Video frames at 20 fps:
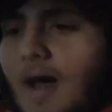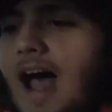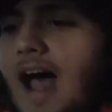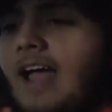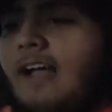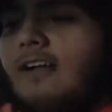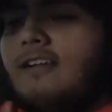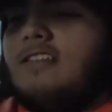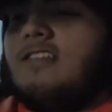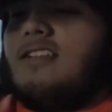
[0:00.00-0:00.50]

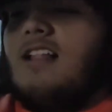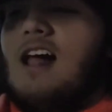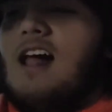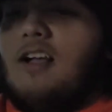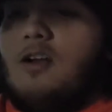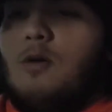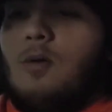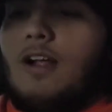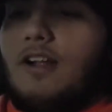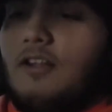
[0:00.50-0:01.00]
miles a
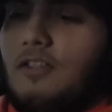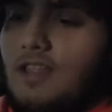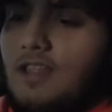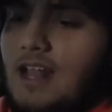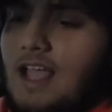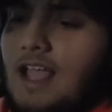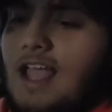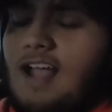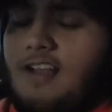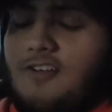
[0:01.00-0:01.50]
lot quicker
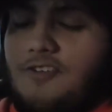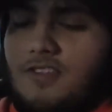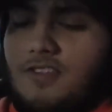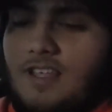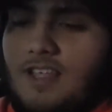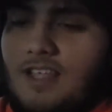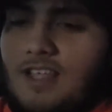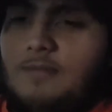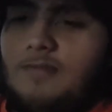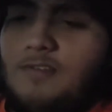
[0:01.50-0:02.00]
than I
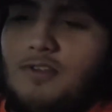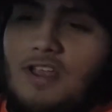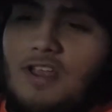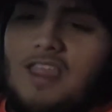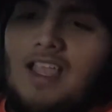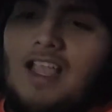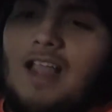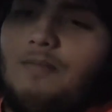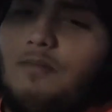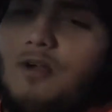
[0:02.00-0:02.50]
actually am. So I
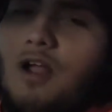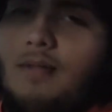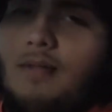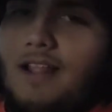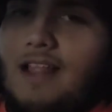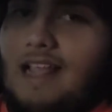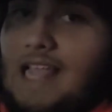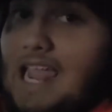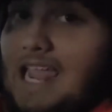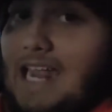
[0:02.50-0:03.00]
think I'm
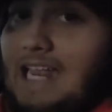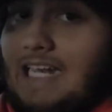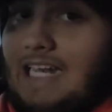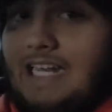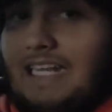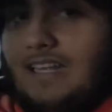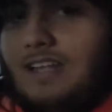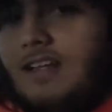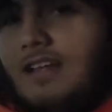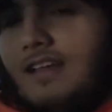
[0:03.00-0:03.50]
probably like
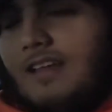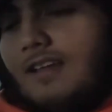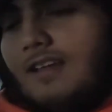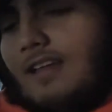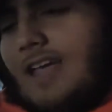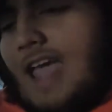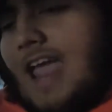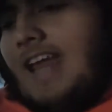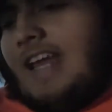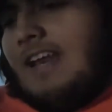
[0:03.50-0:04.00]
80
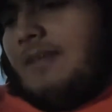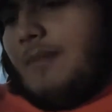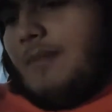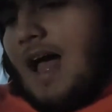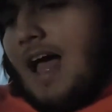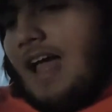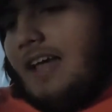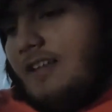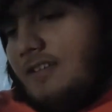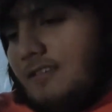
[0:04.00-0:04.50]

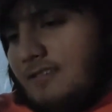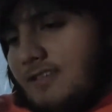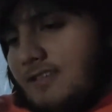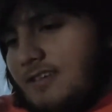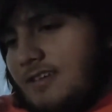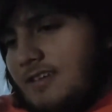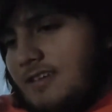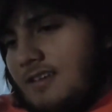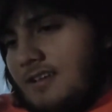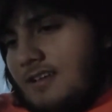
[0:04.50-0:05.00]

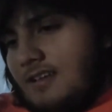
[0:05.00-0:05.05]
miles.